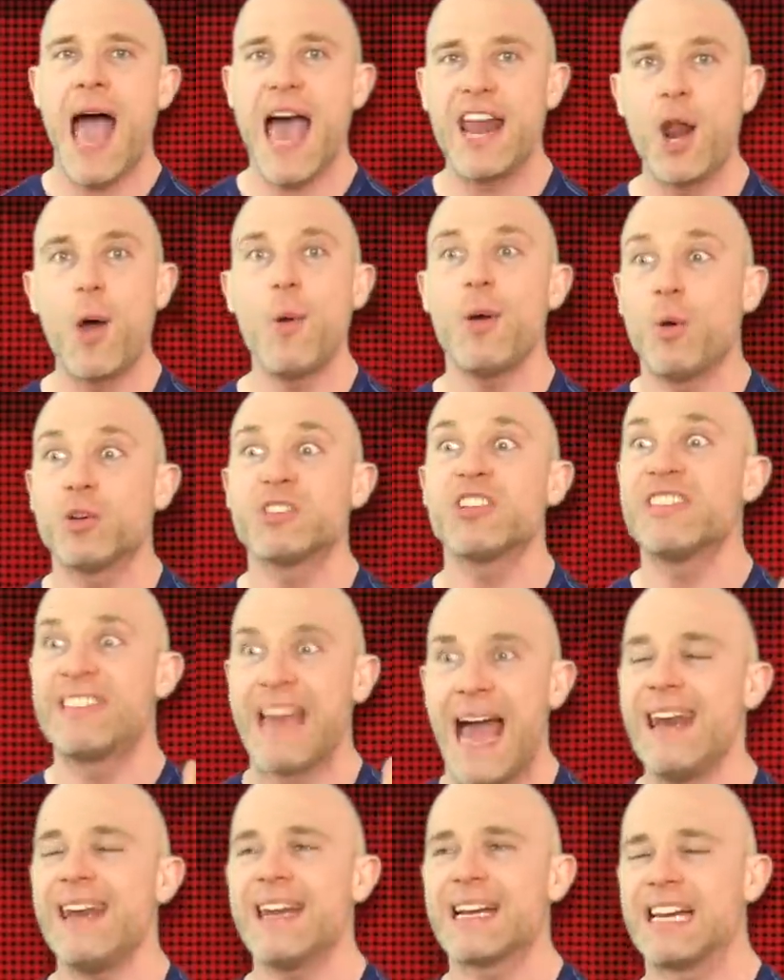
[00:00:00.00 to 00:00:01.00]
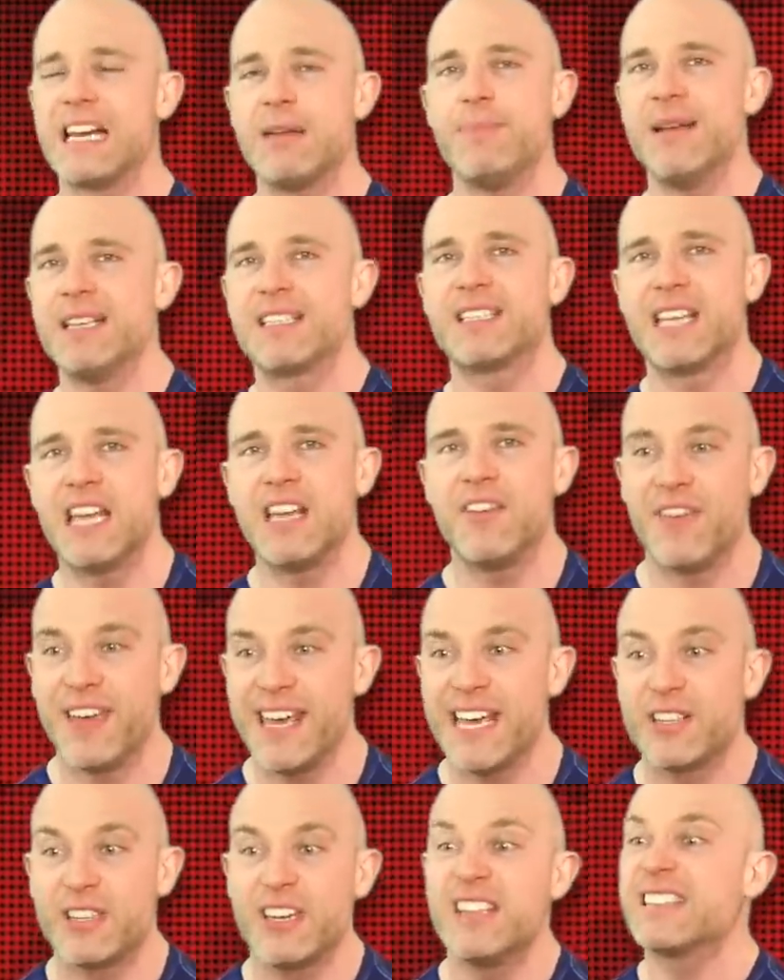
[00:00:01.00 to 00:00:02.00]
I know it wasn't technically Miz TV,
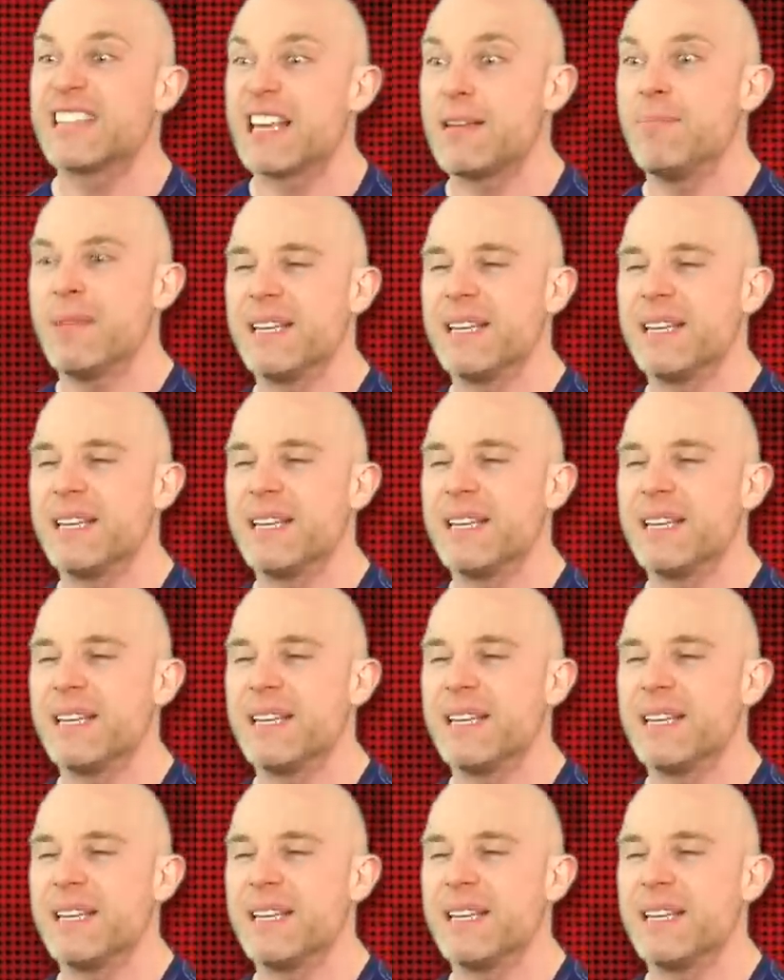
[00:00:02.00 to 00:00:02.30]
because it didn't say